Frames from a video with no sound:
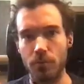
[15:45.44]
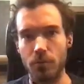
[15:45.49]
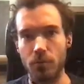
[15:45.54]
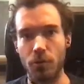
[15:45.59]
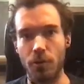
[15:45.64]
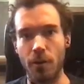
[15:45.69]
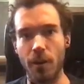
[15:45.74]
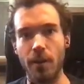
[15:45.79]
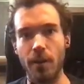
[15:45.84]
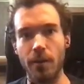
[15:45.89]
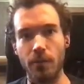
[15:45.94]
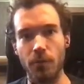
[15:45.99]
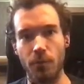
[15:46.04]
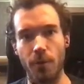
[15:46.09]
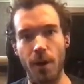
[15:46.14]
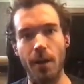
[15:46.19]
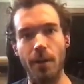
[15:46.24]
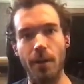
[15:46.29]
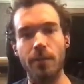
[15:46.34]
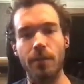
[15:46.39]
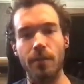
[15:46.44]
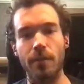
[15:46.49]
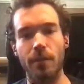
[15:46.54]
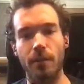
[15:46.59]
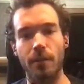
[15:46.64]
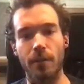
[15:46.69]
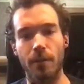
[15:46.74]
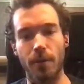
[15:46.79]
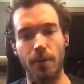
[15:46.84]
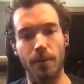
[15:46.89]
trans rights
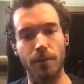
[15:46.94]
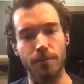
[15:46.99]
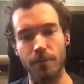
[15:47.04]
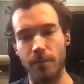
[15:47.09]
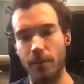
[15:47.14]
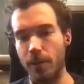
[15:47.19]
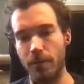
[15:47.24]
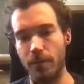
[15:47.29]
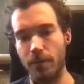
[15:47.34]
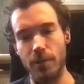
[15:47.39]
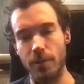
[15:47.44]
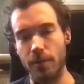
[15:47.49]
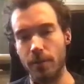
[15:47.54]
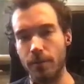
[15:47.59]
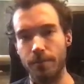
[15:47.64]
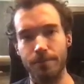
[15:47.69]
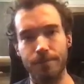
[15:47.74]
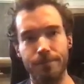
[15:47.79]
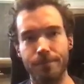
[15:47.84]
are, you know, just,